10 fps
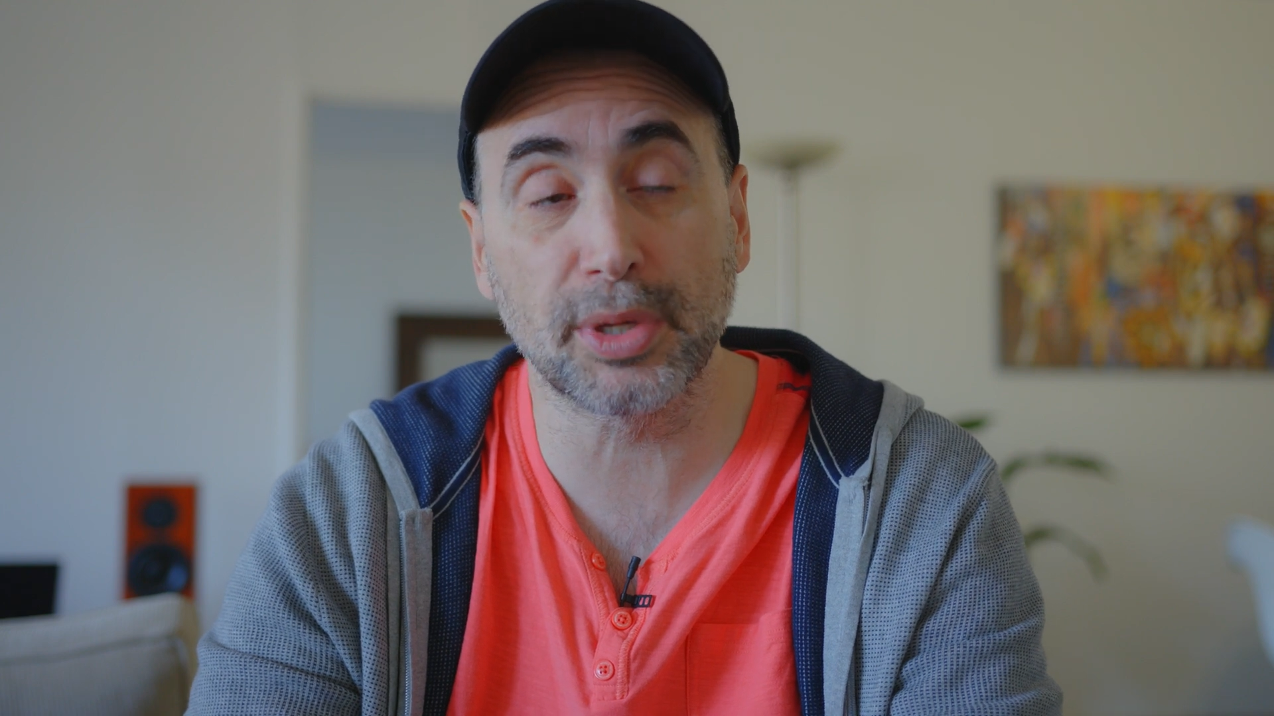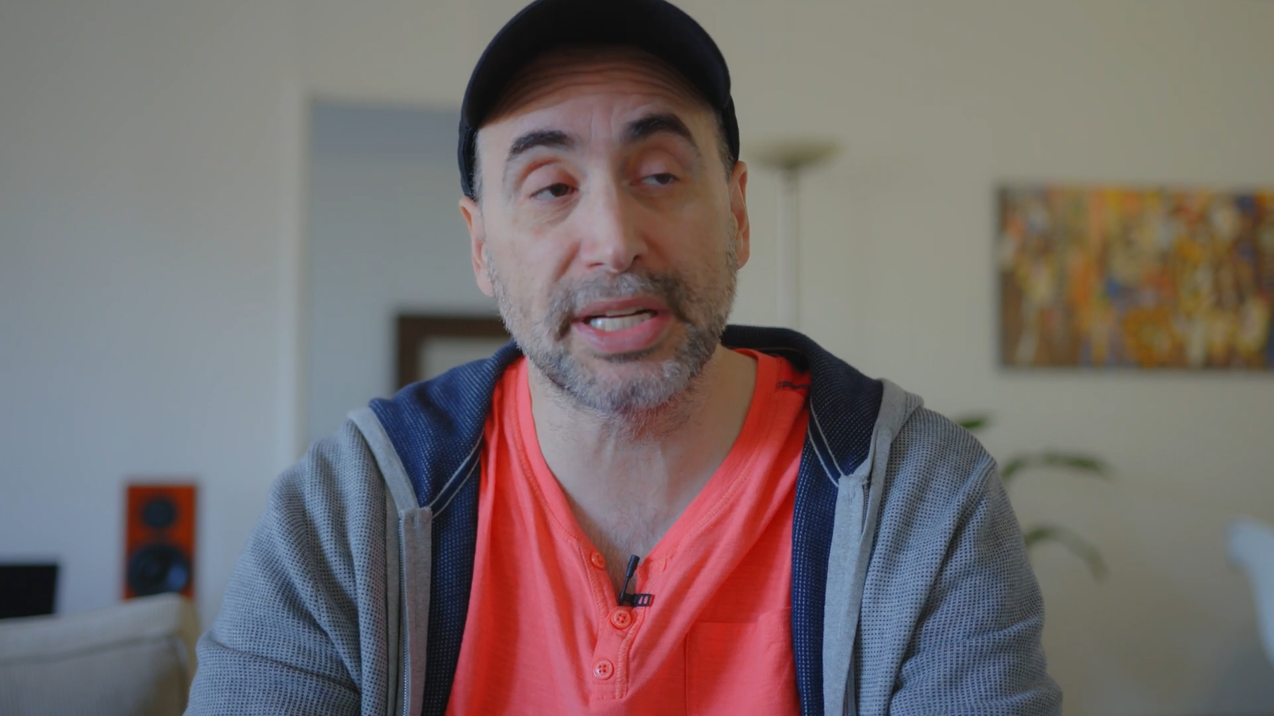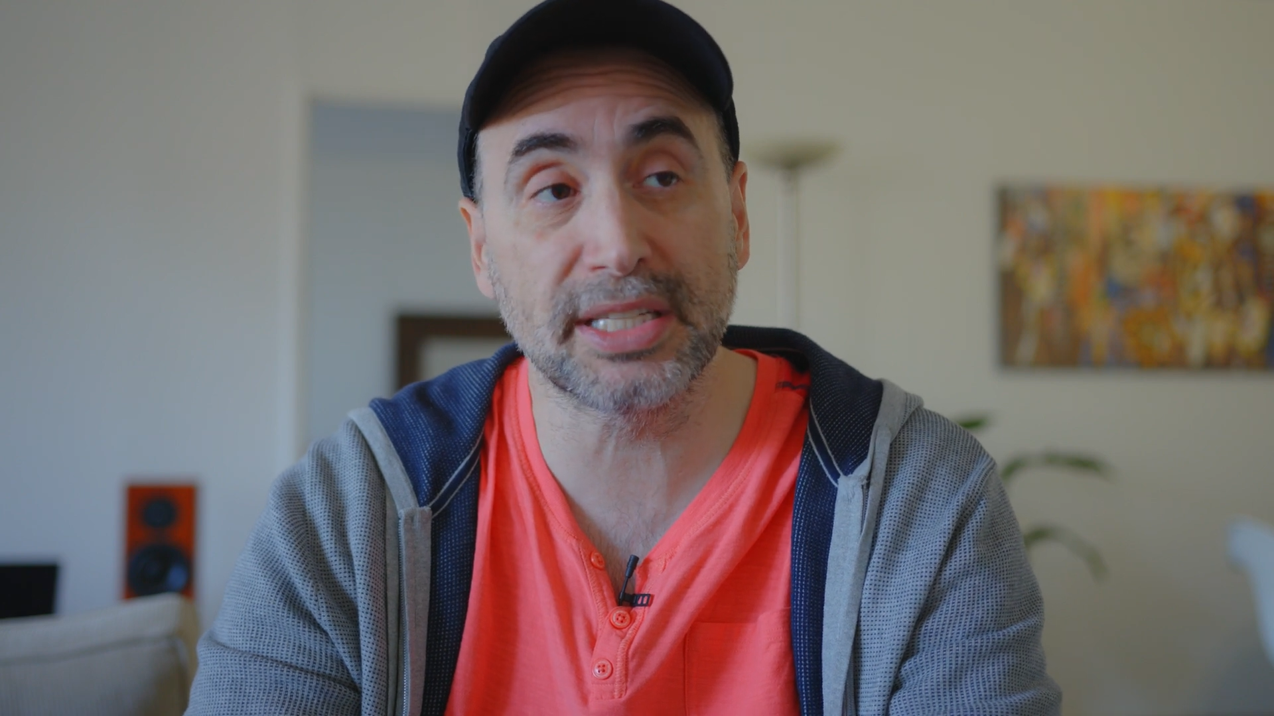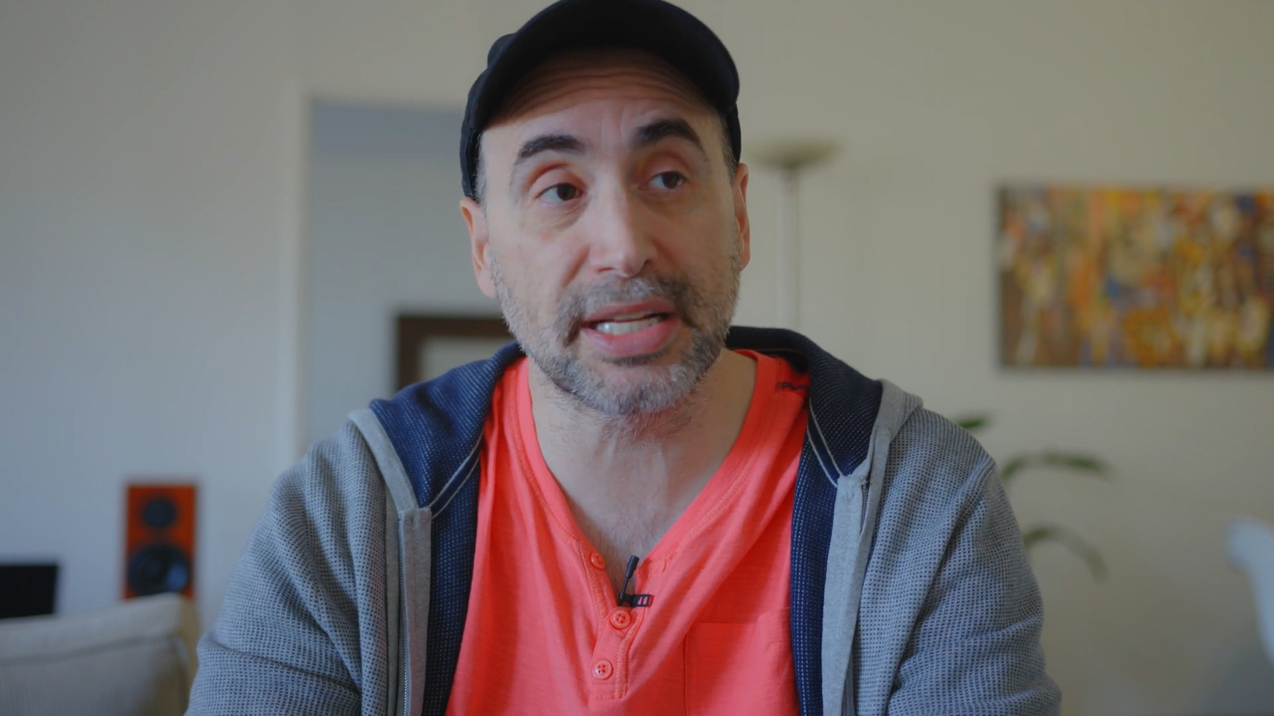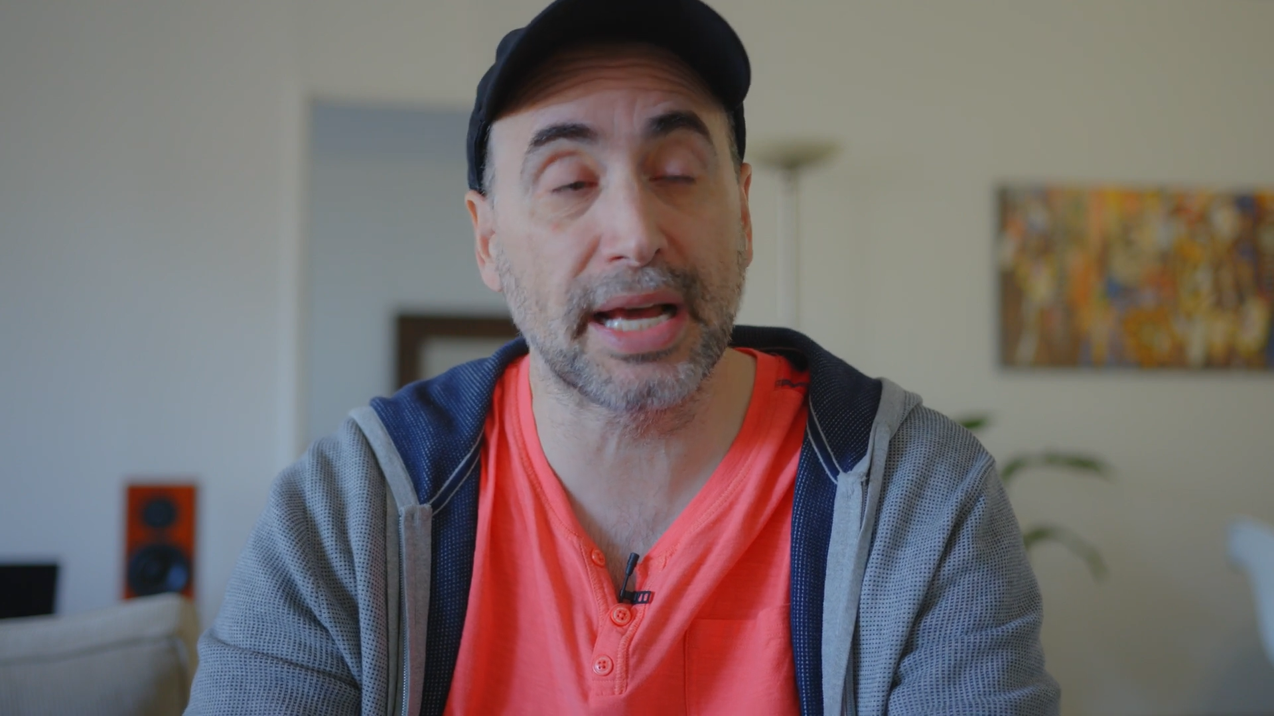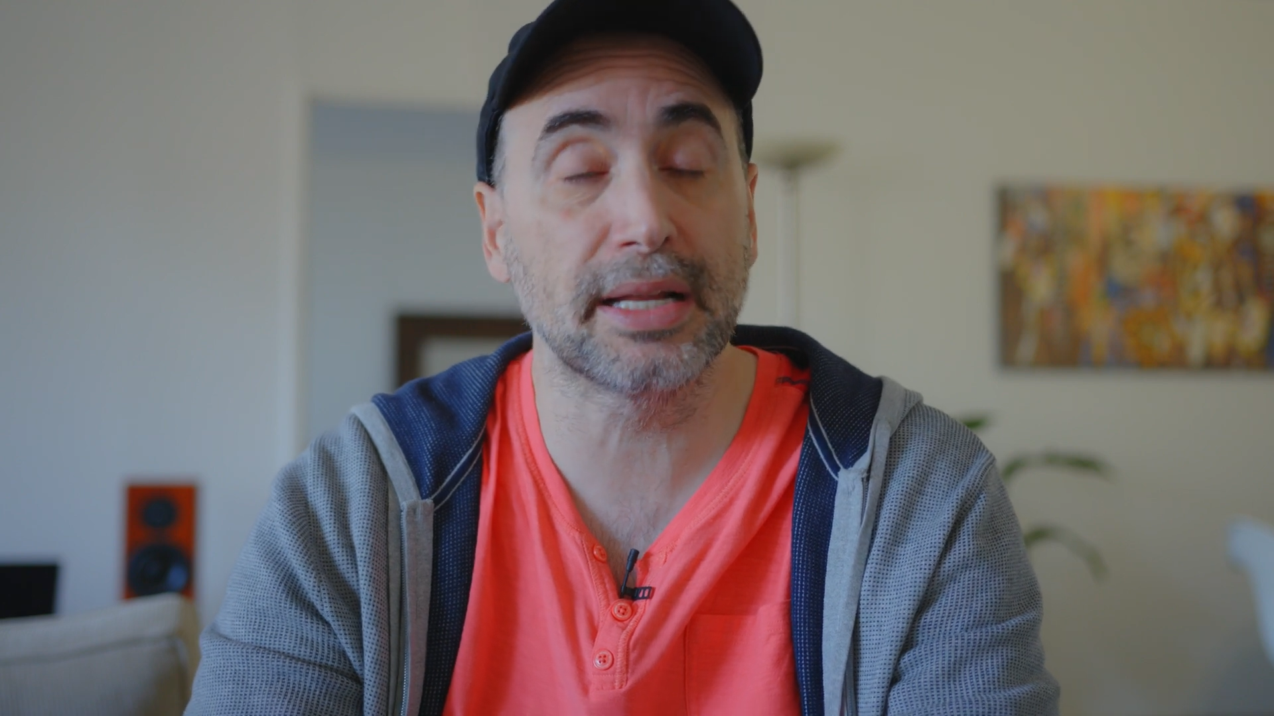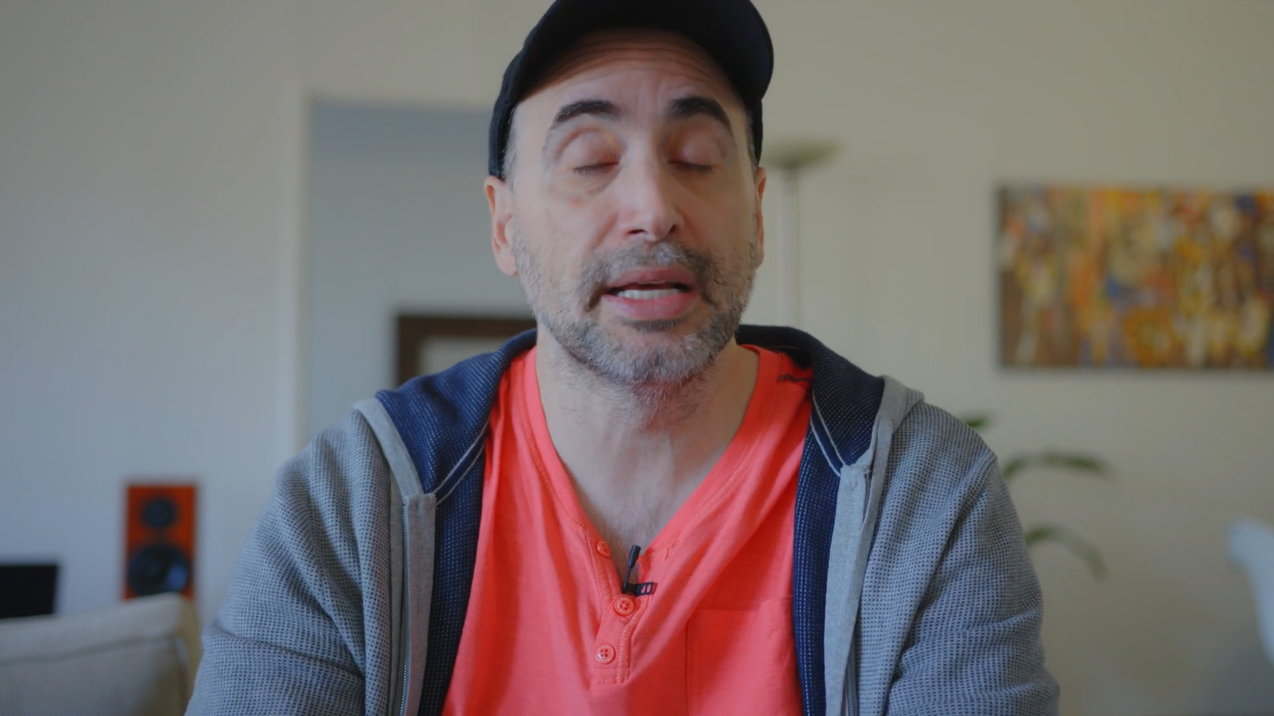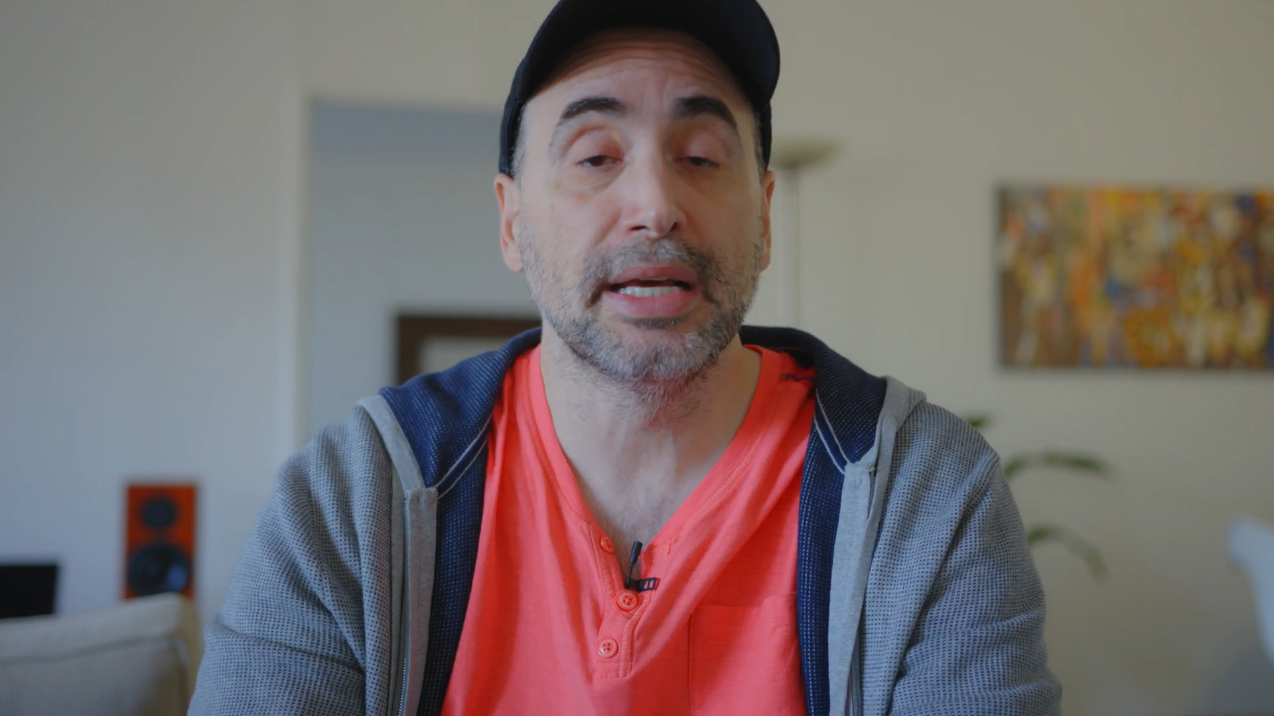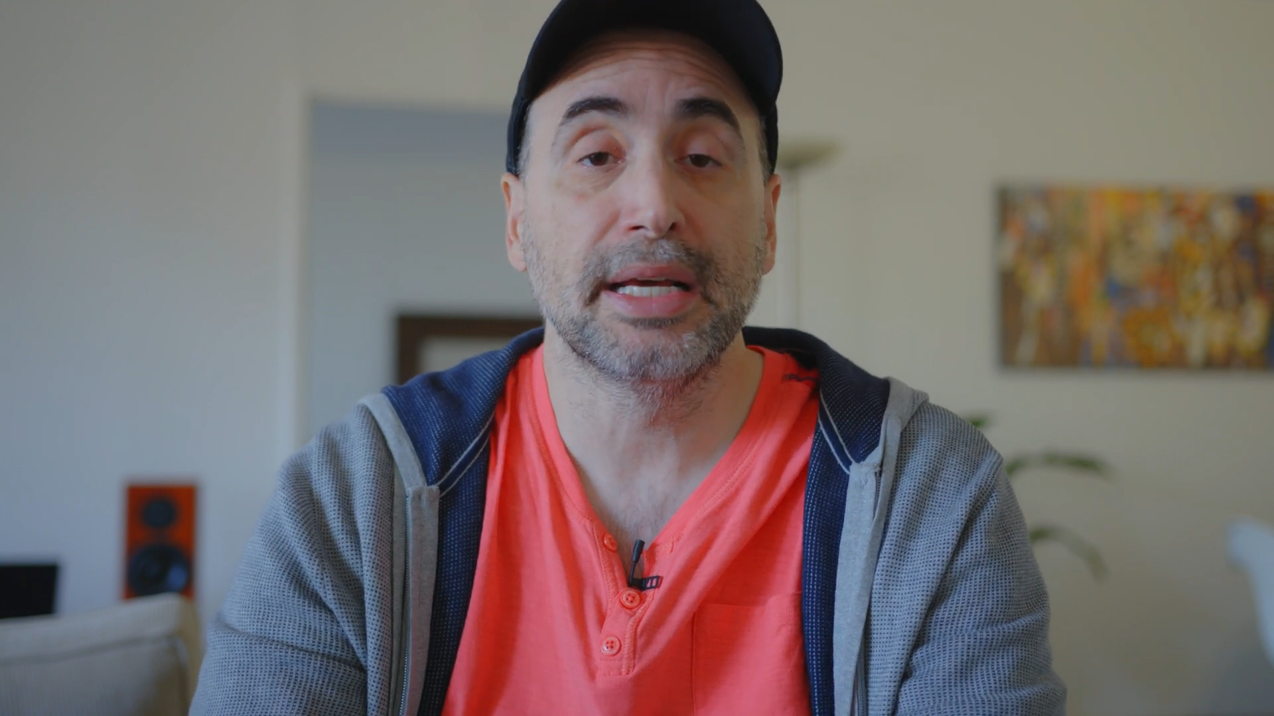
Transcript: What is that?